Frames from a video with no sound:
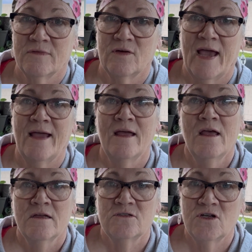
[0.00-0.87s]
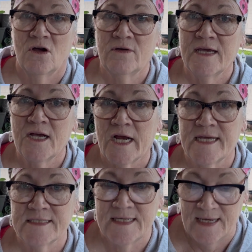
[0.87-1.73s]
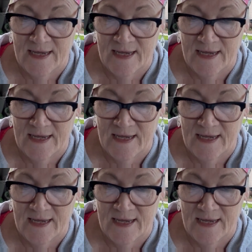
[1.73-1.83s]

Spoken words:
okay? Don't get crazy